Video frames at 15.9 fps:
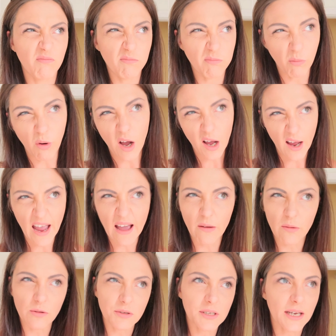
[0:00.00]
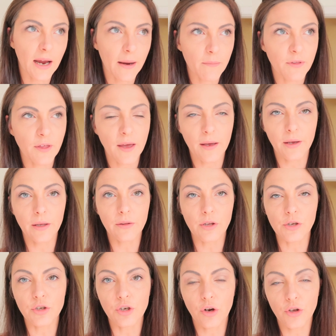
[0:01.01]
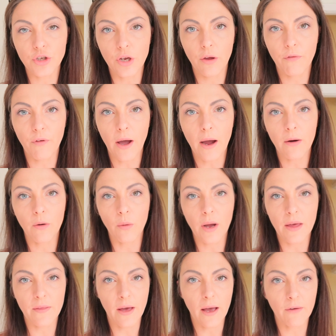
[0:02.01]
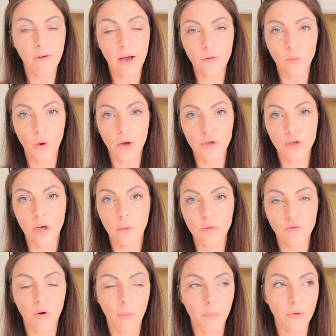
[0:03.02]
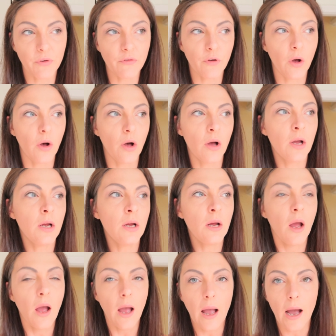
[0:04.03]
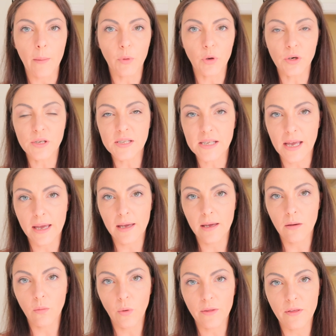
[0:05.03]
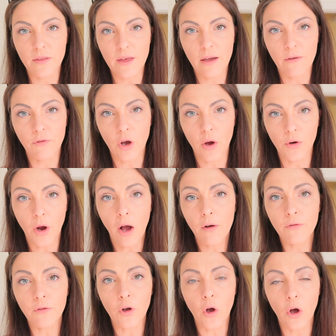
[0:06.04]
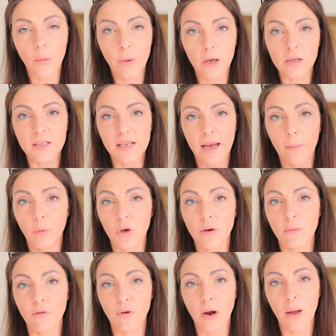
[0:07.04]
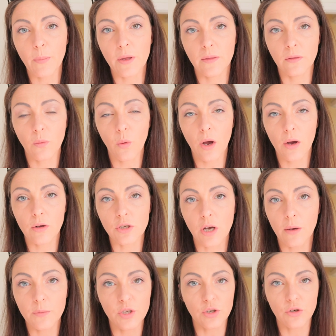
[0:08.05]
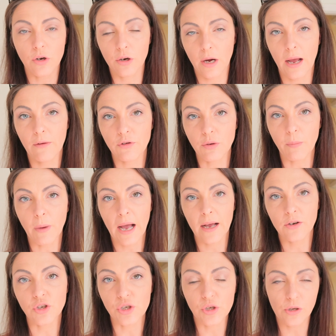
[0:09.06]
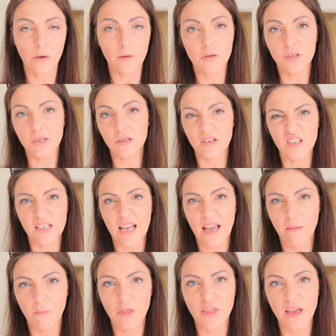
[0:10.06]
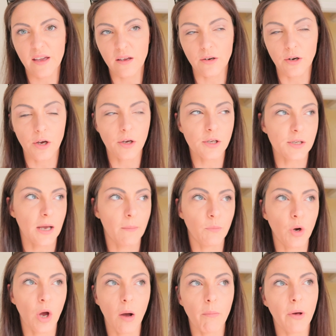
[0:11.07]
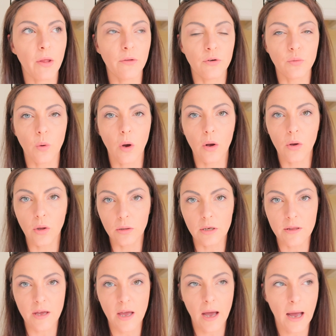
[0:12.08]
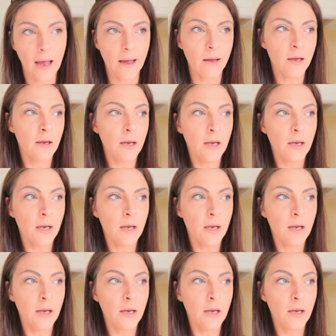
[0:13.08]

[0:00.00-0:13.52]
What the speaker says: warehouse type thing that's not too far away that I've had worktops from before. I'm going to see whether they've got an offcut, because I am going to be wrapping the worktops. They don't have to match, as long as they're the same thickness. I'm not bothered what colour they are.